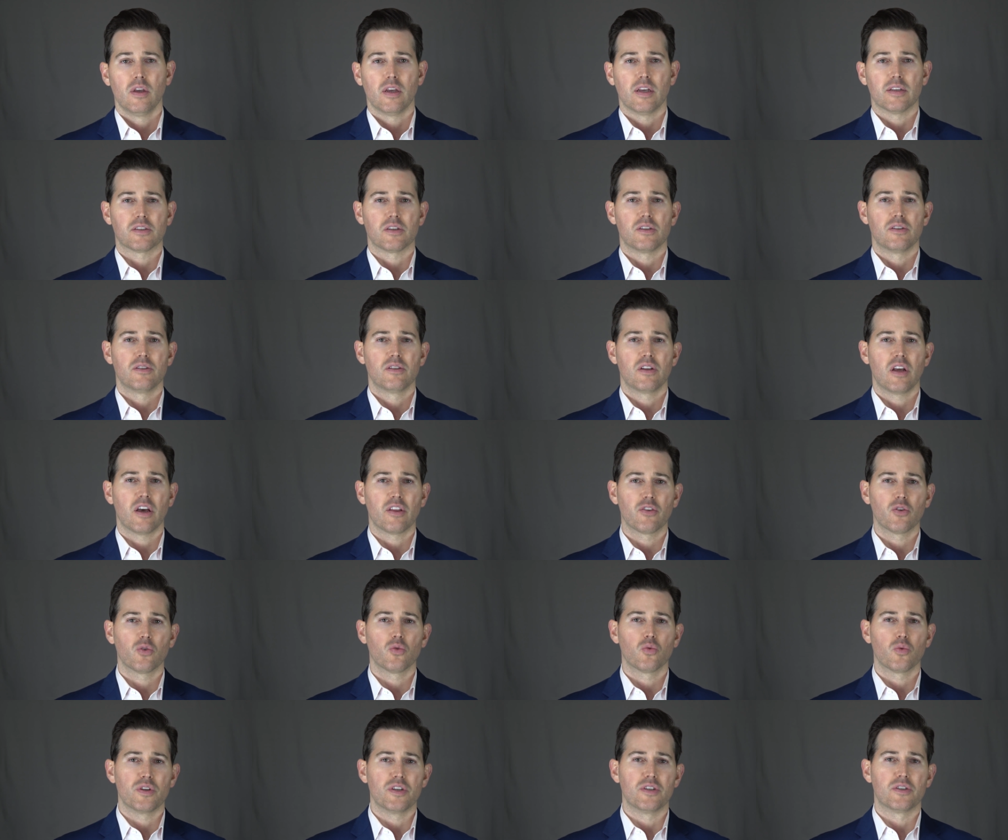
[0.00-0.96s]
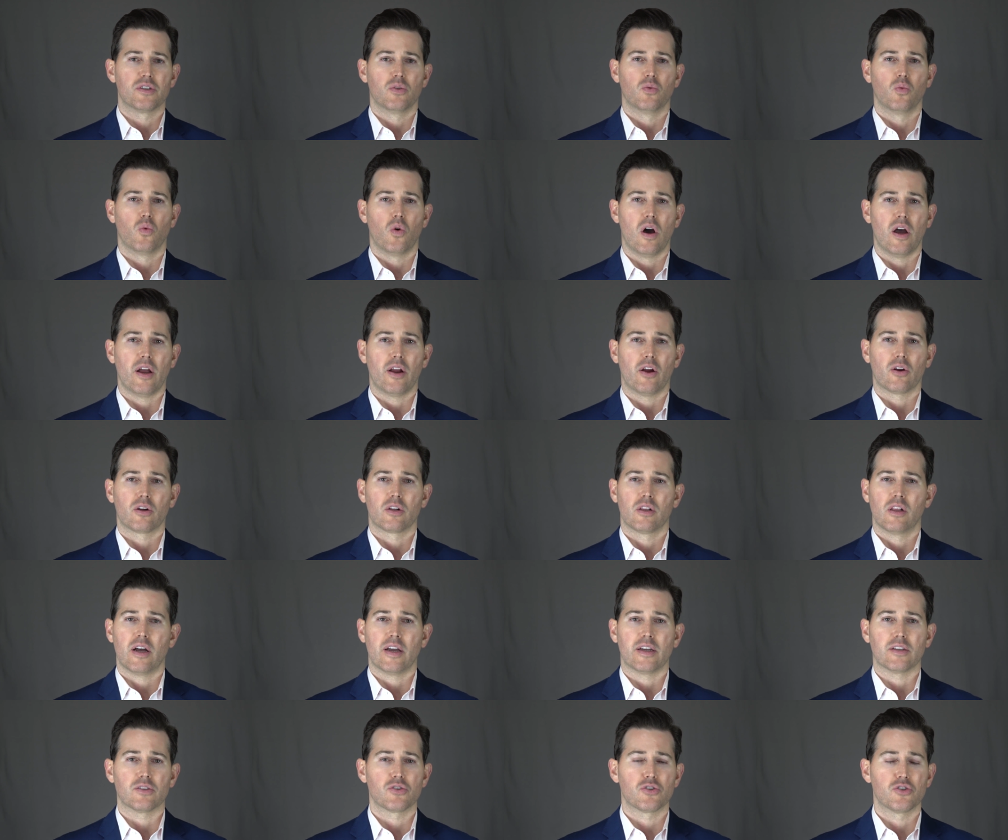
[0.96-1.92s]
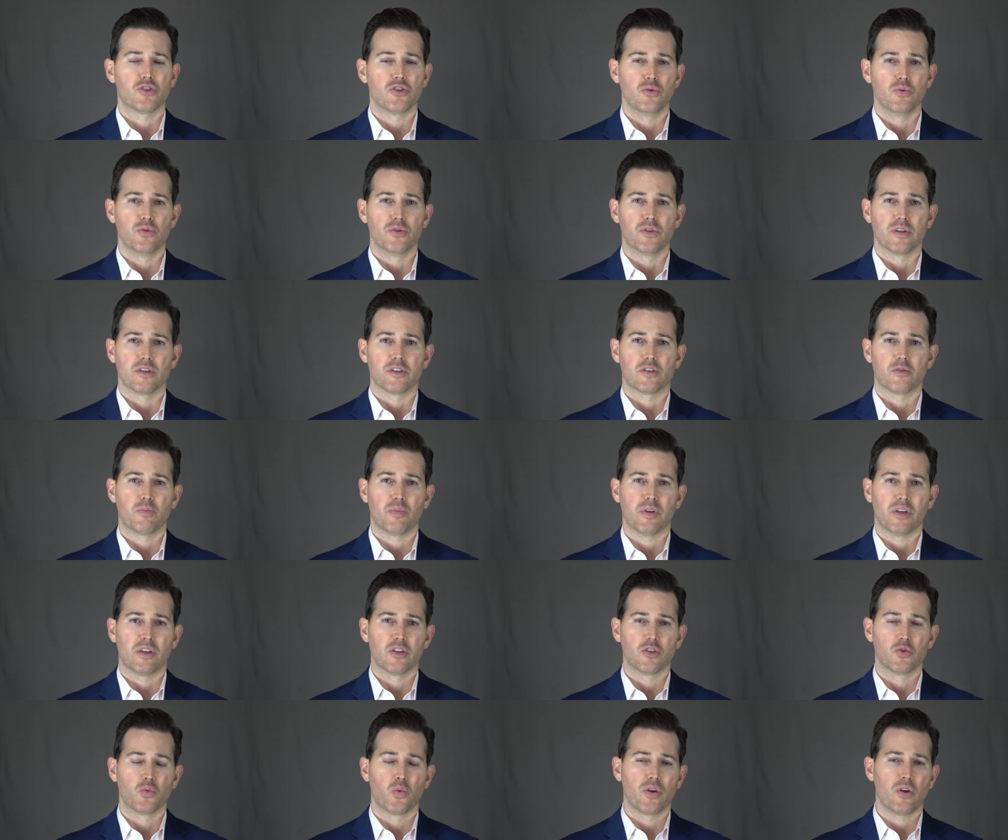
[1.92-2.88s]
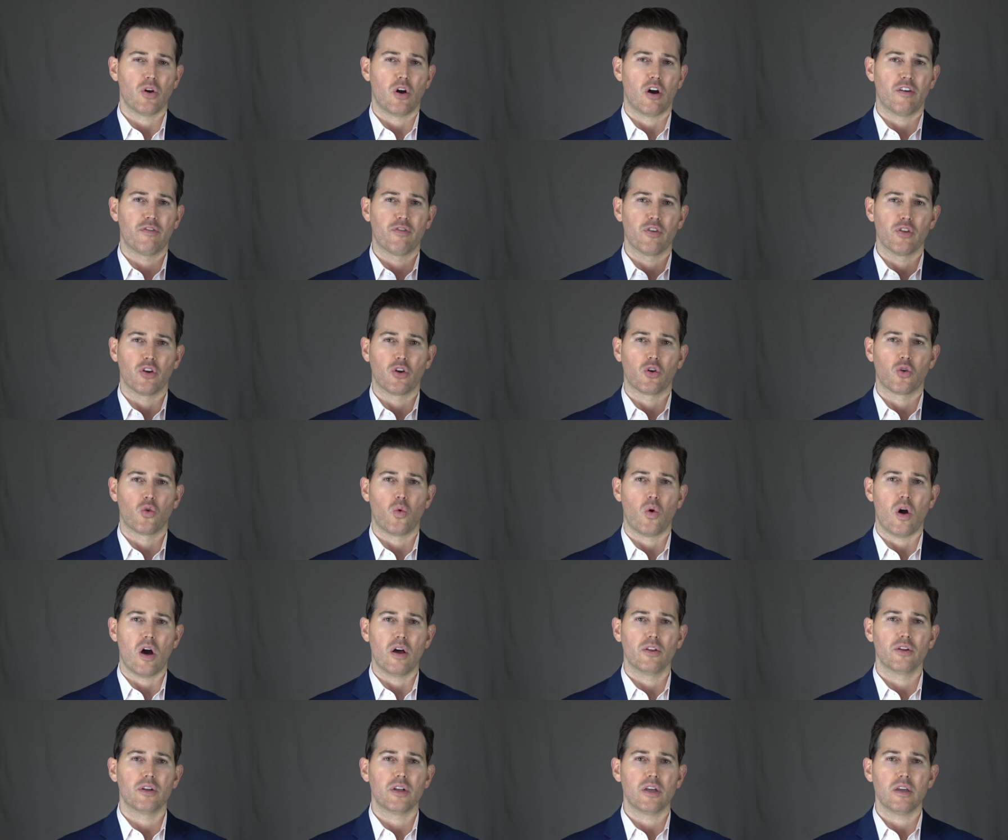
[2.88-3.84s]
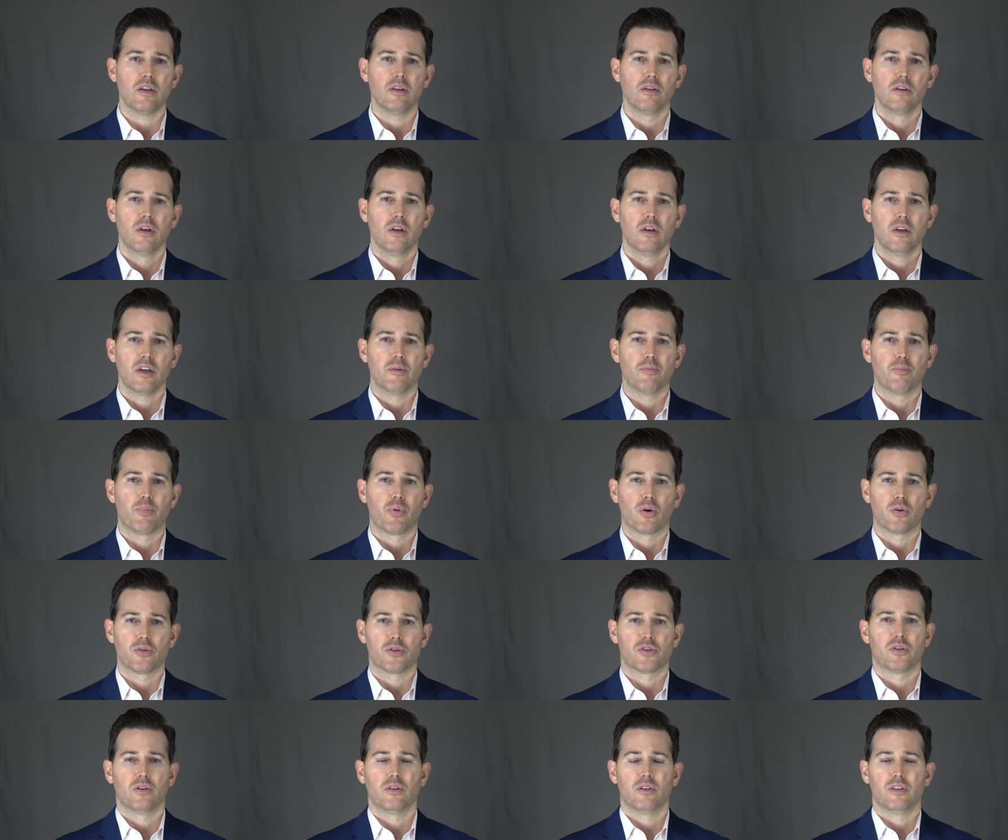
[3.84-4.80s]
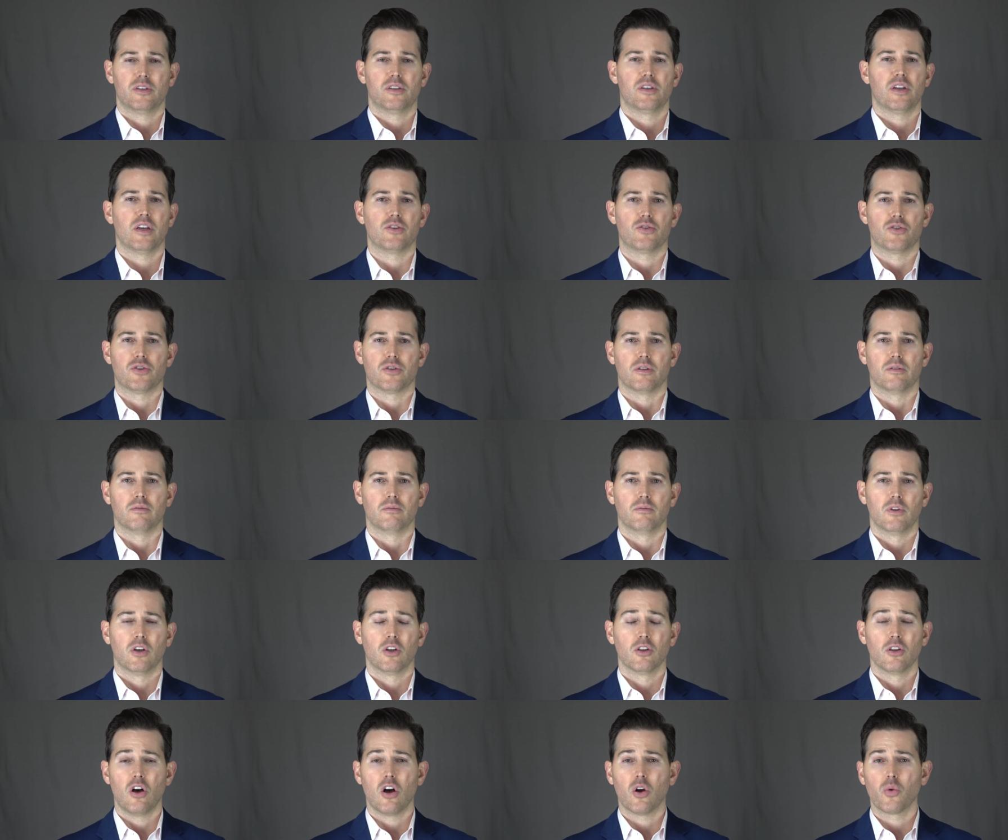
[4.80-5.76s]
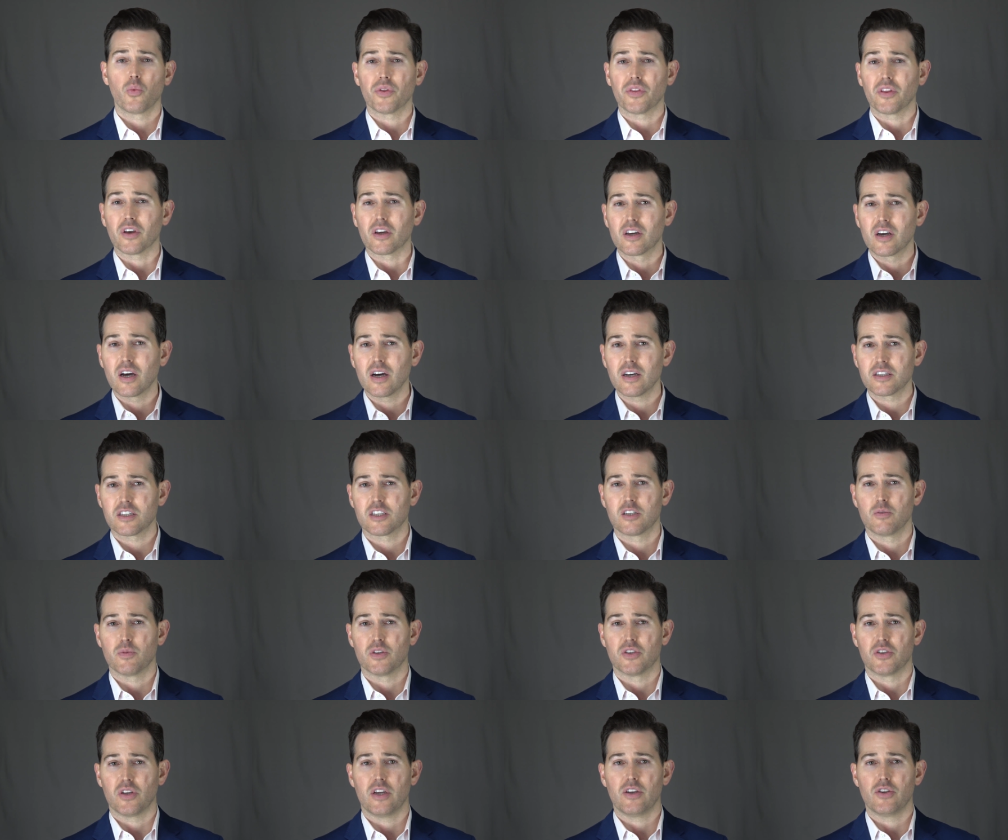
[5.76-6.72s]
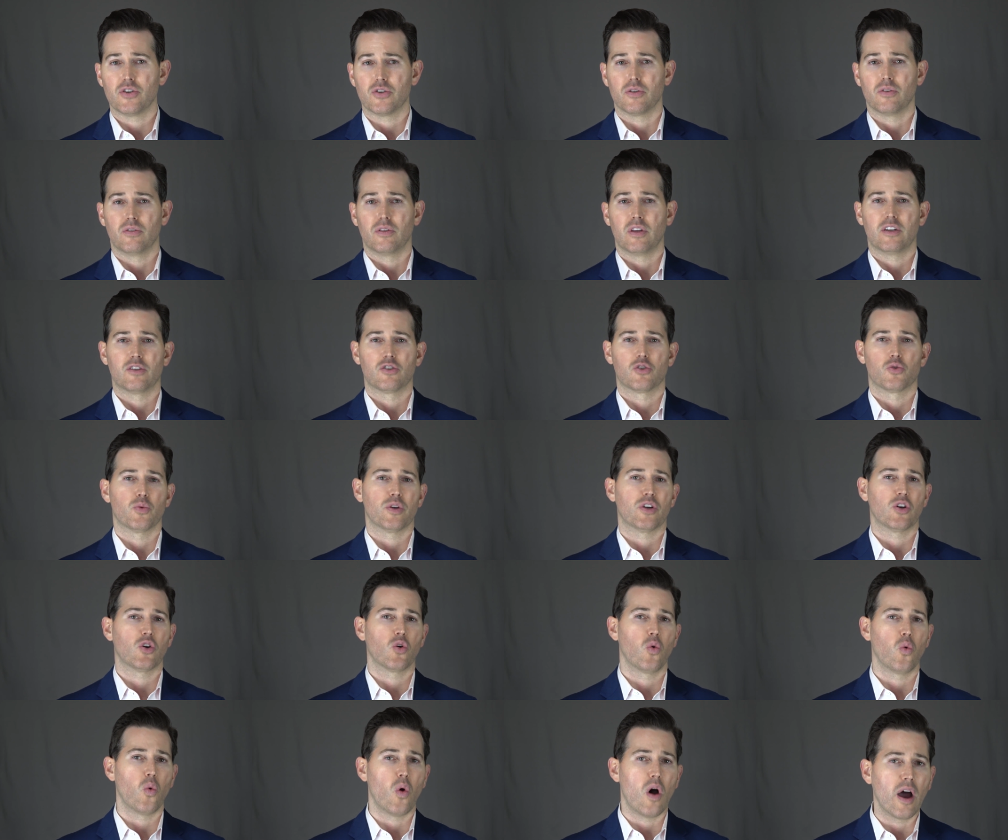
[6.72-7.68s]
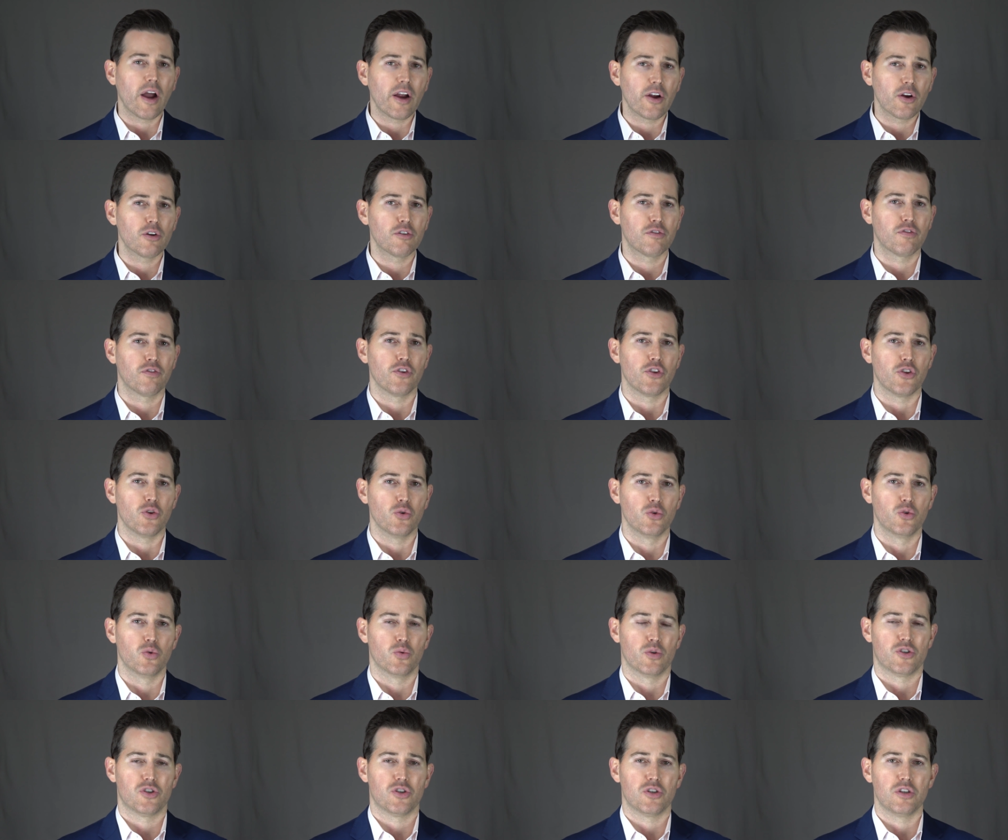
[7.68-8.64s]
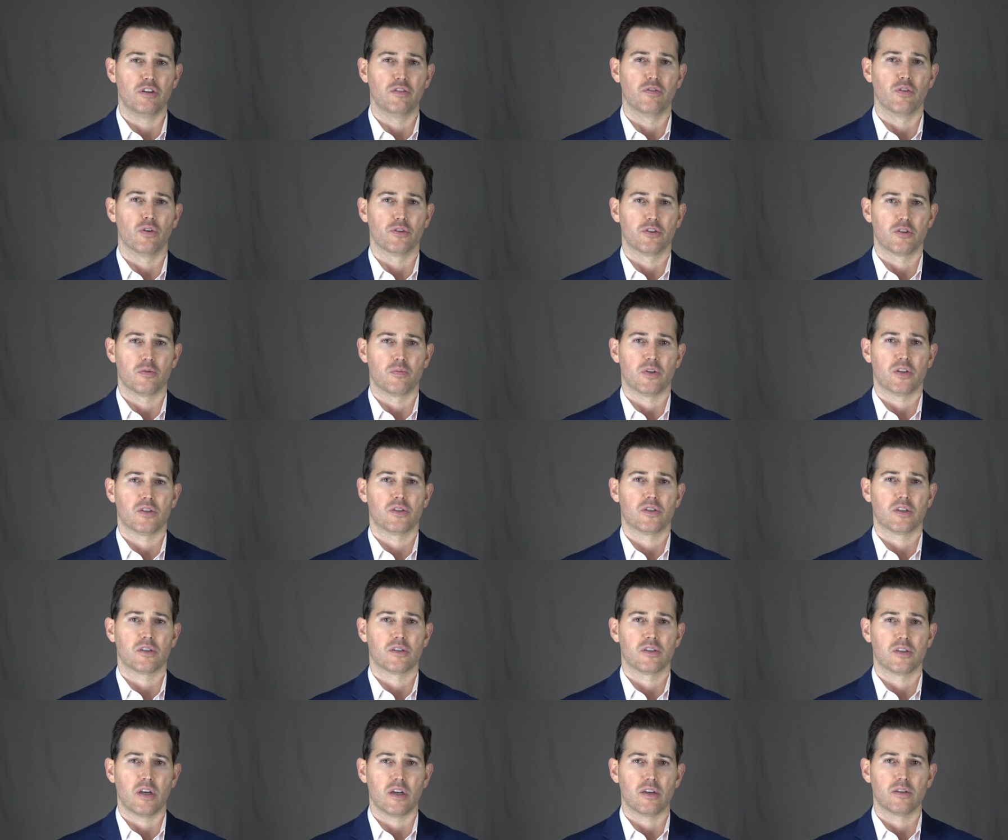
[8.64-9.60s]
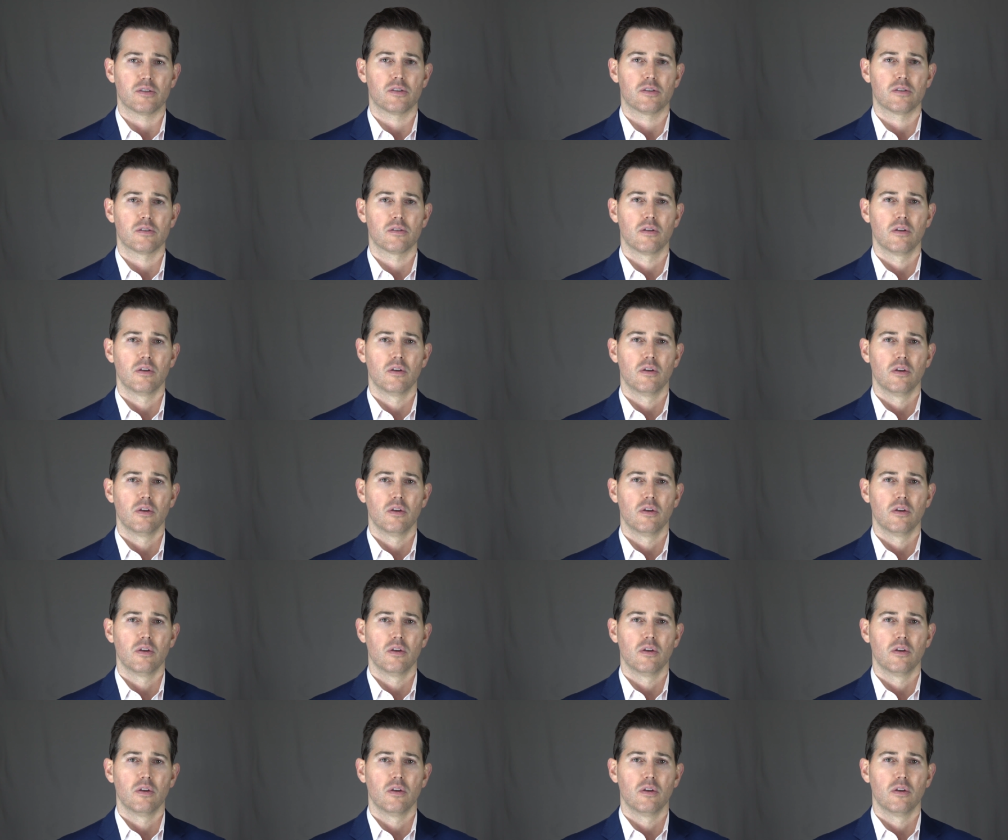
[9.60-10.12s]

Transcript: It's another reason why our clients choose us, because we offer the quality and personal attention, along with the customization that is required for you to achieve ultimate success.